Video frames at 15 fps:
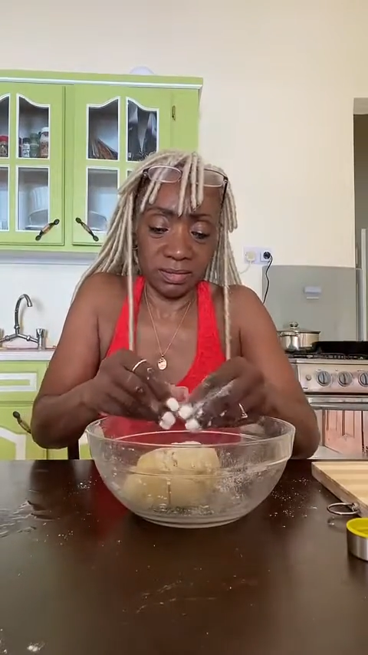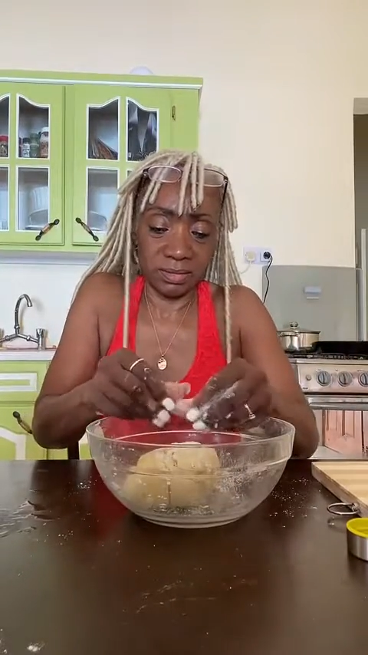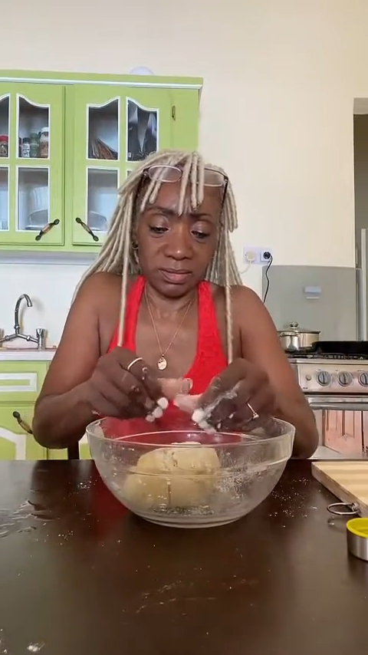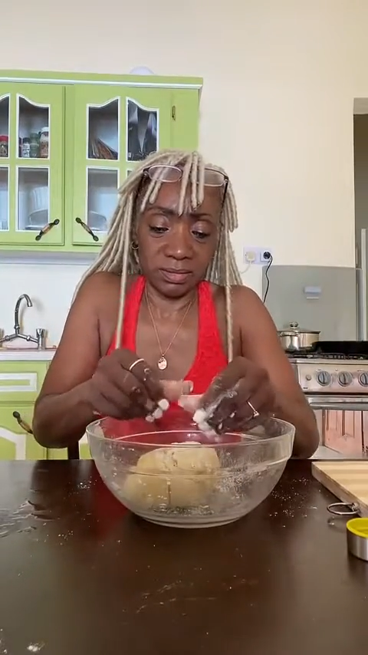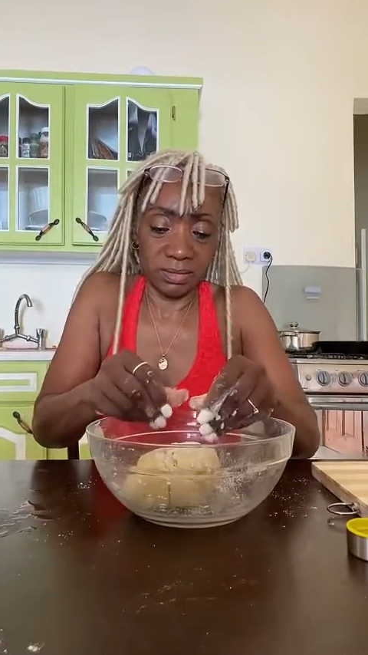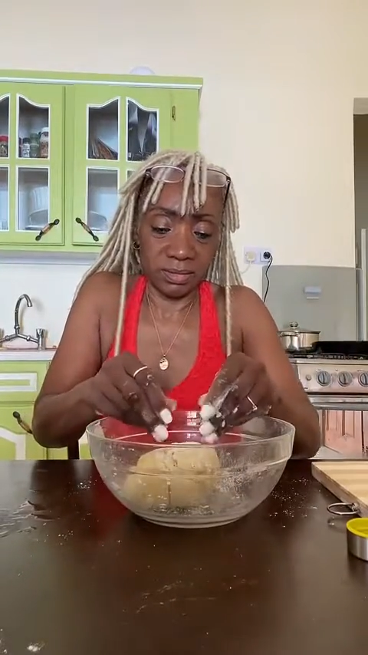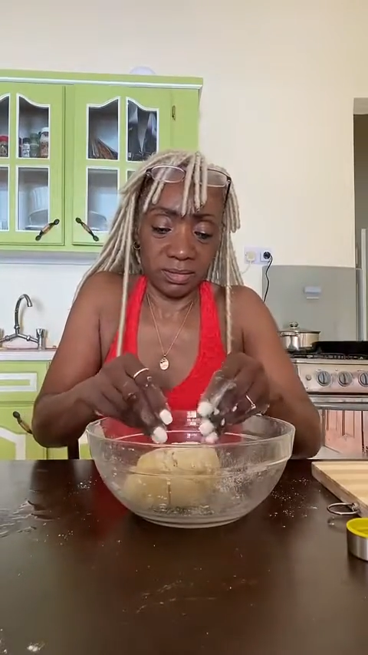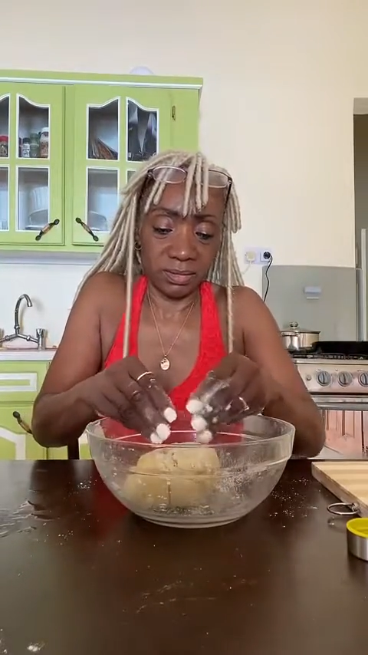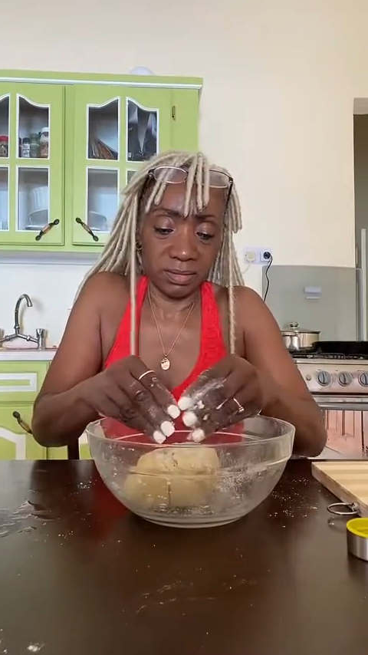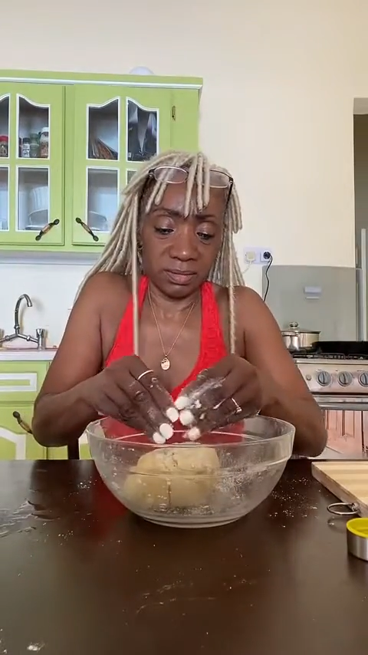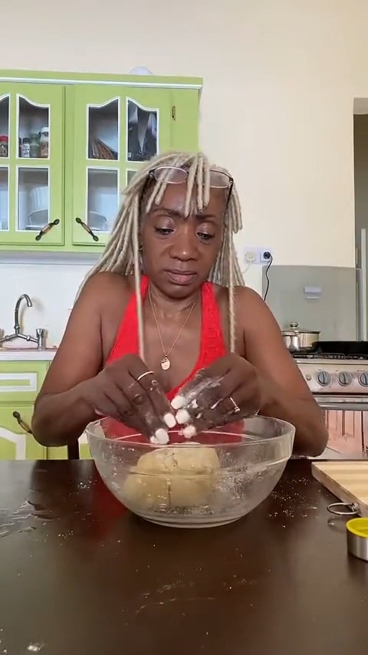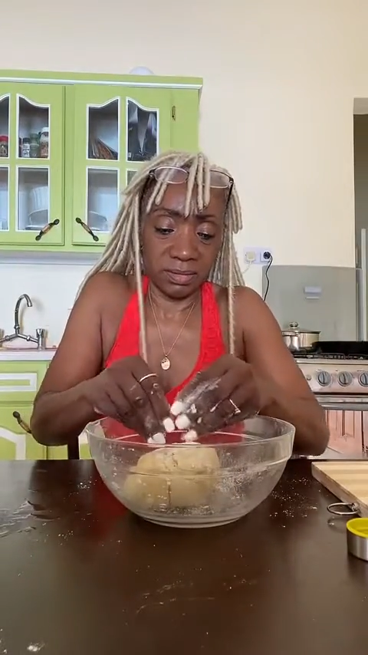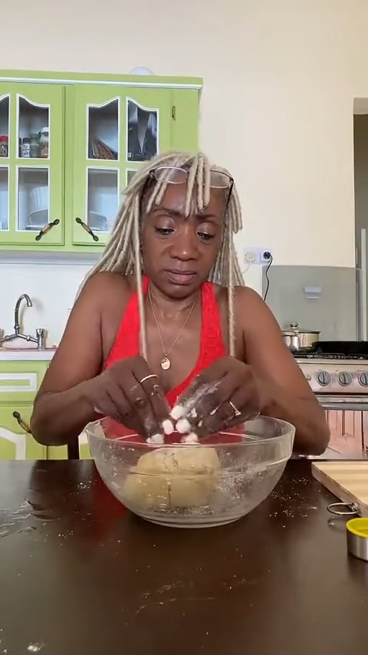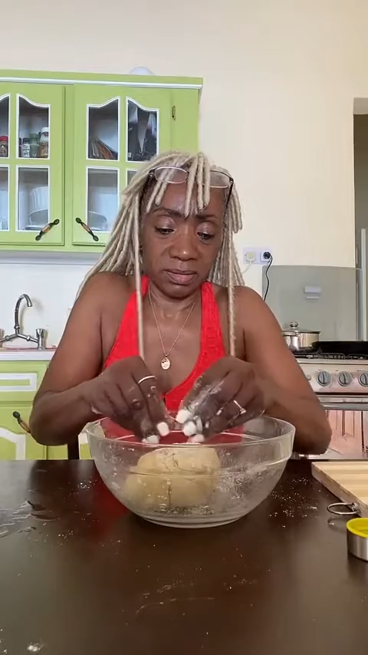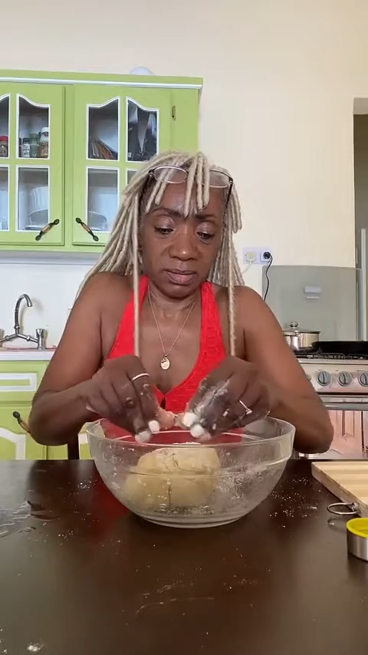which
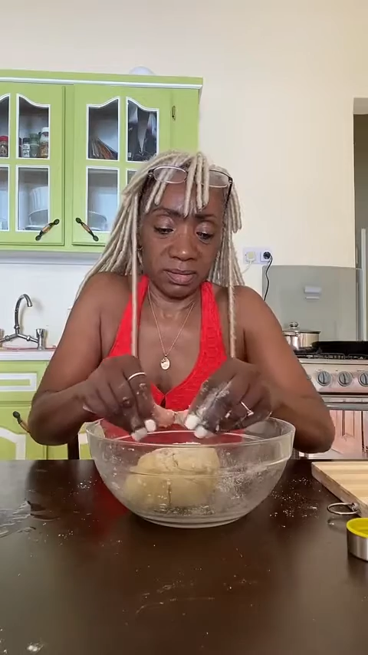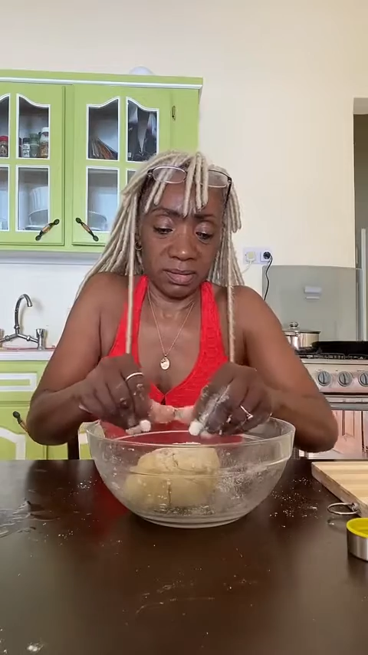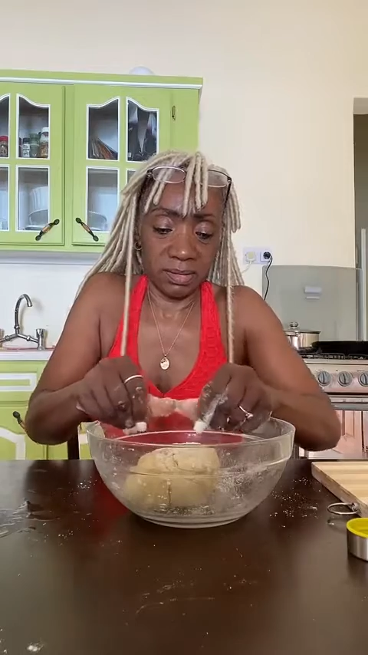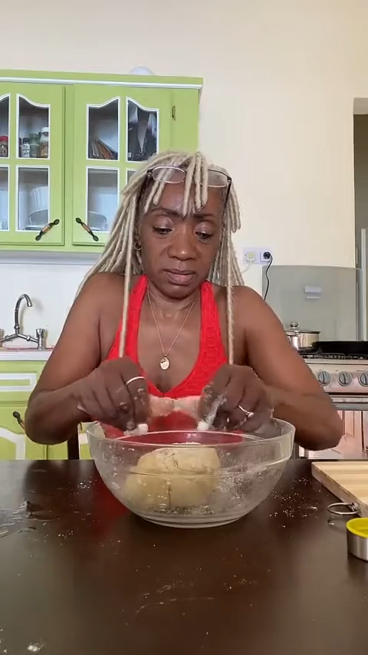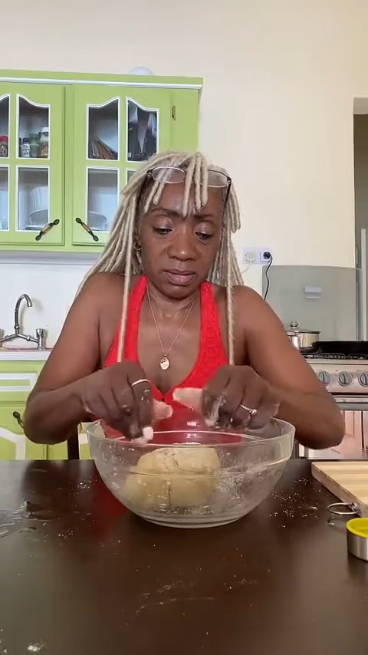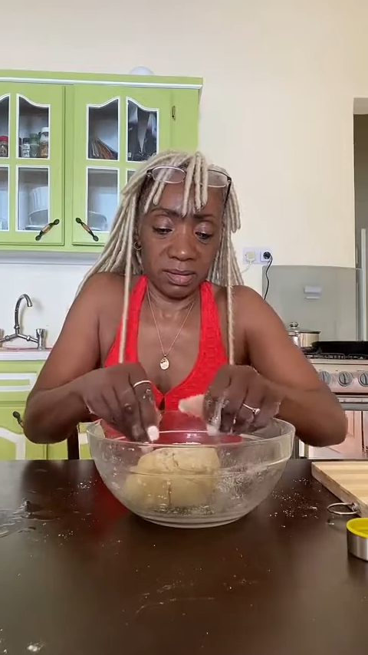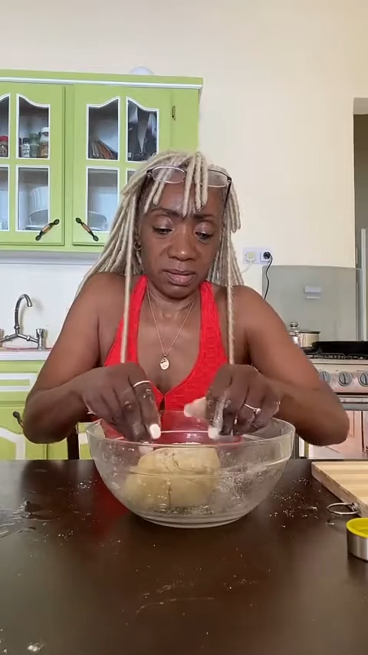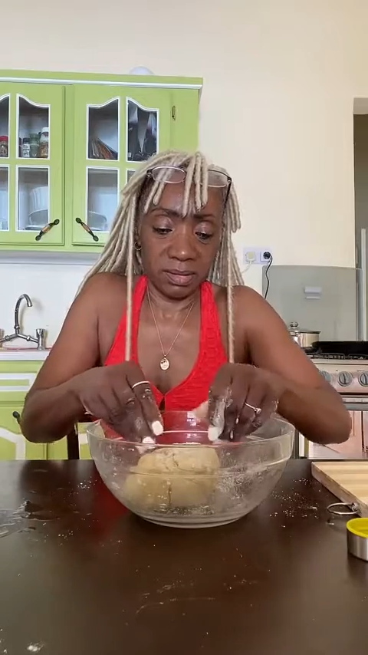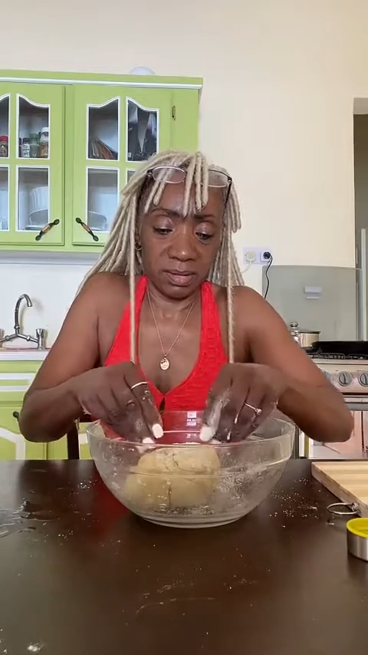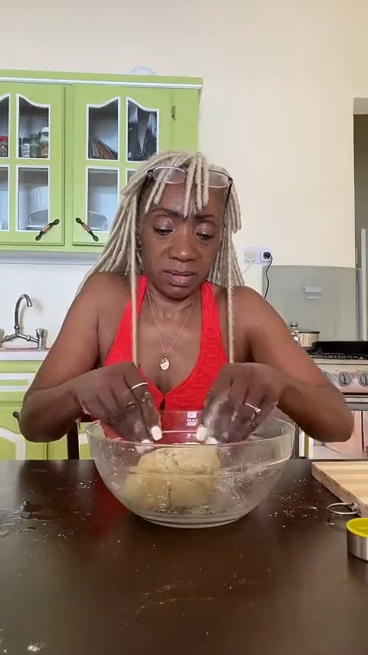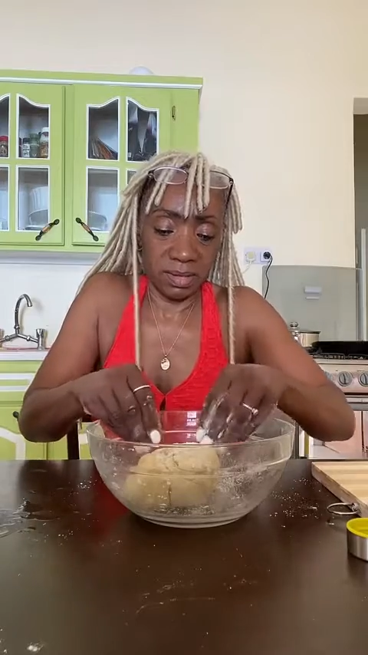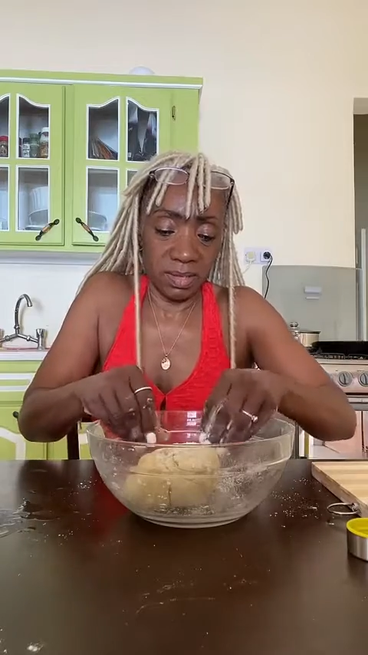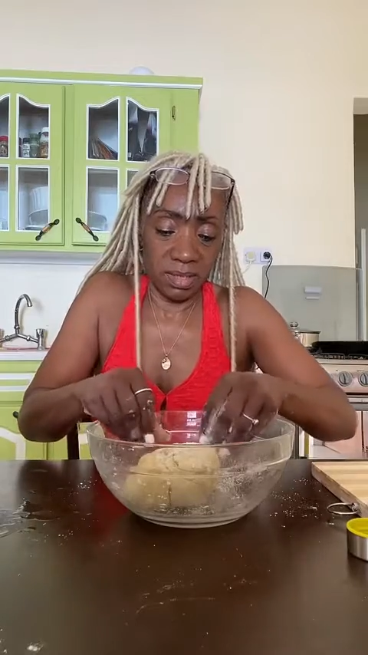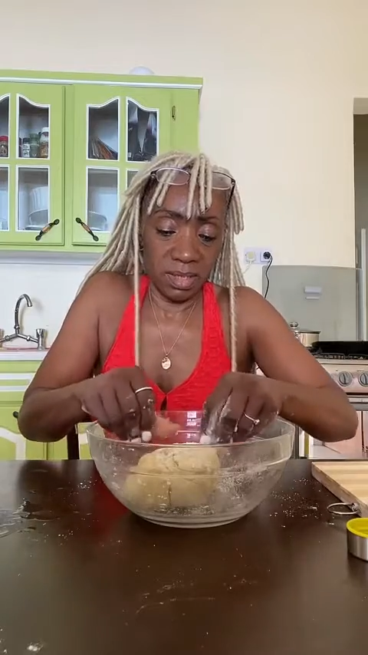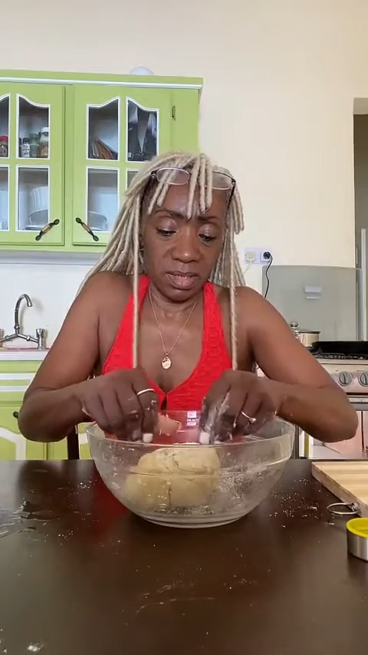didn't even allow
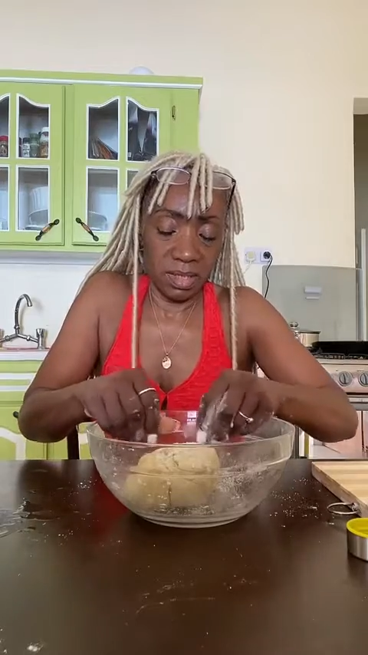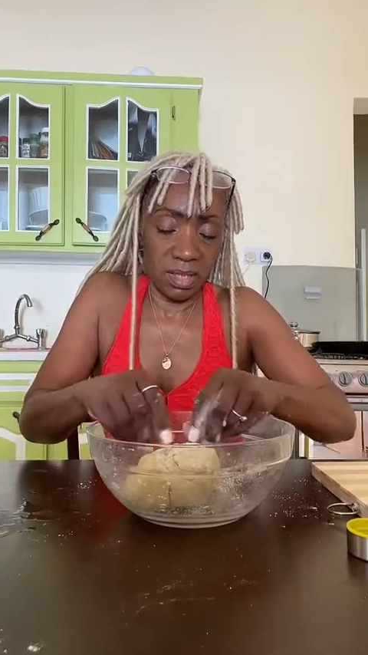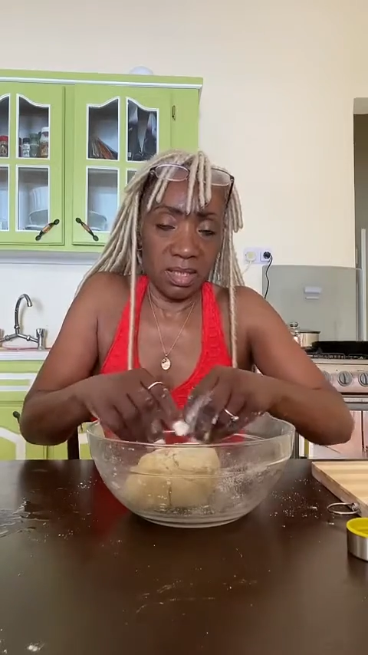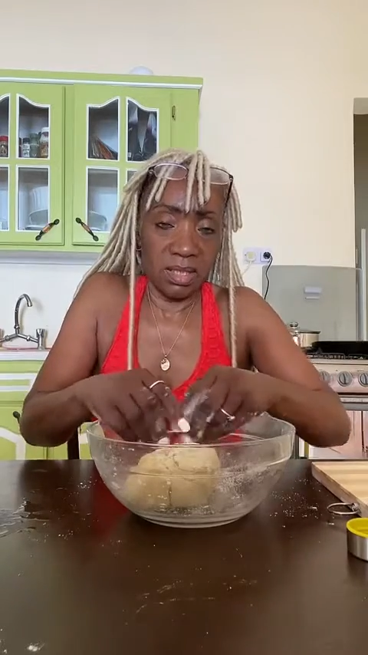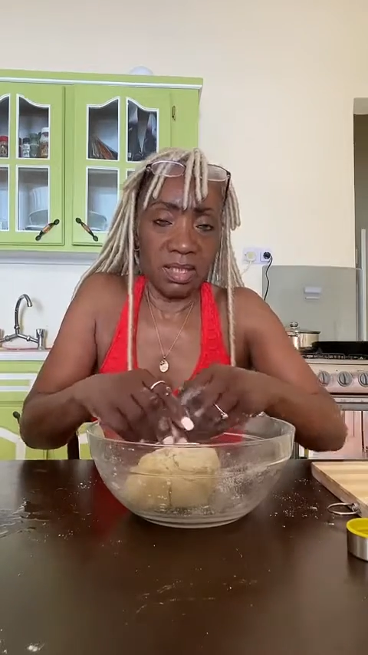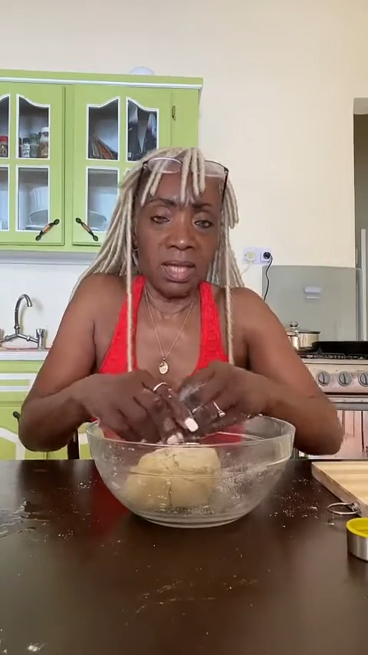a good